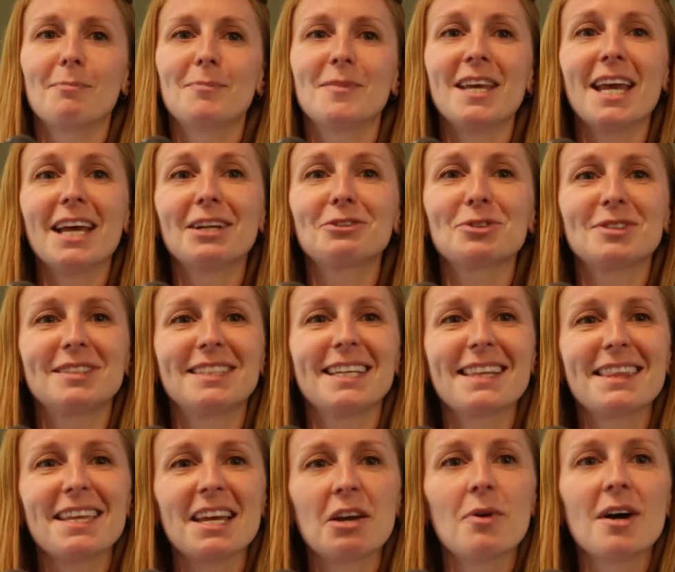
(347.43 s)
the
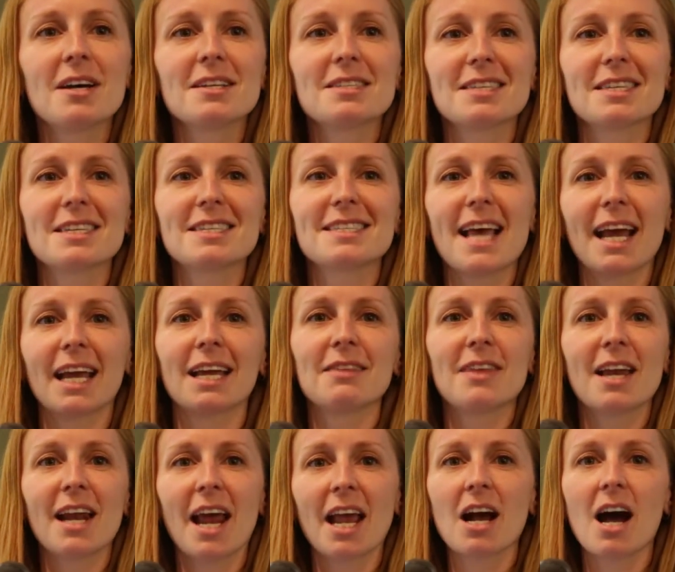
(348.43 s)
interesting thing was the second
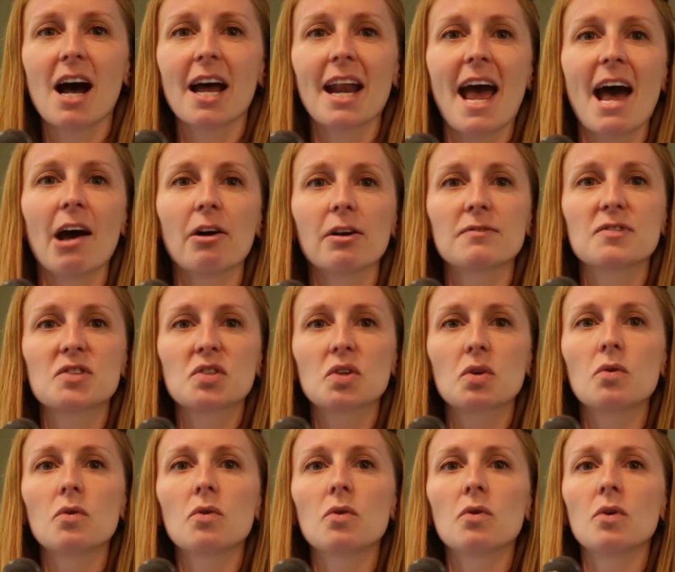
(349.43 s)
that I got out of
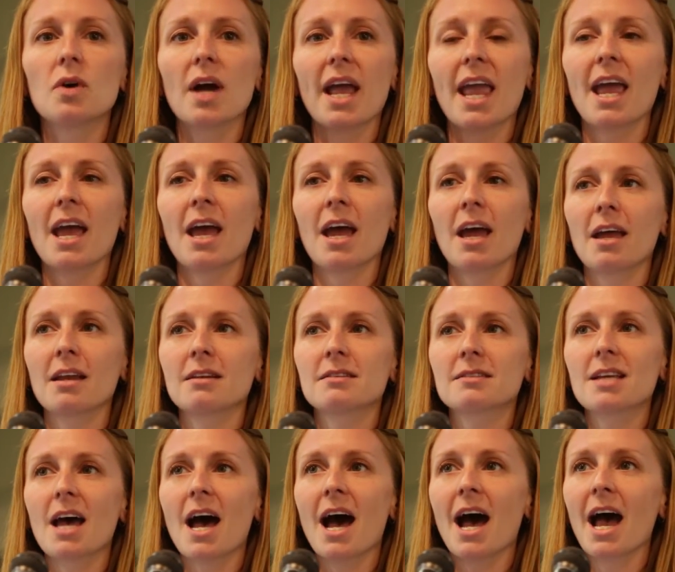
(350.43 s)
school
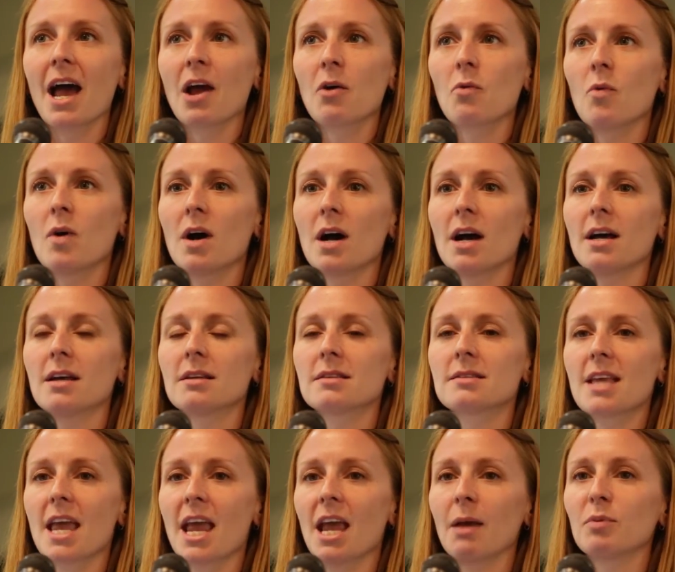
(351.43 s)
and I
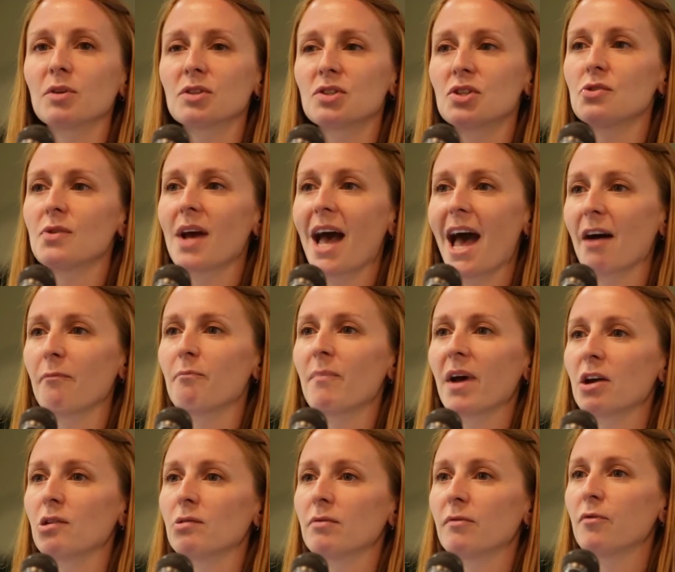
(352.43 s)
was able to have
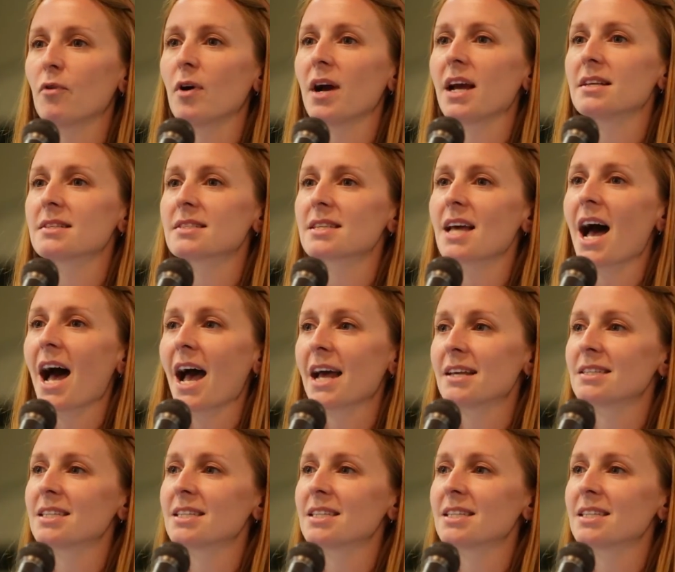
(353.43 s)
my own voice, I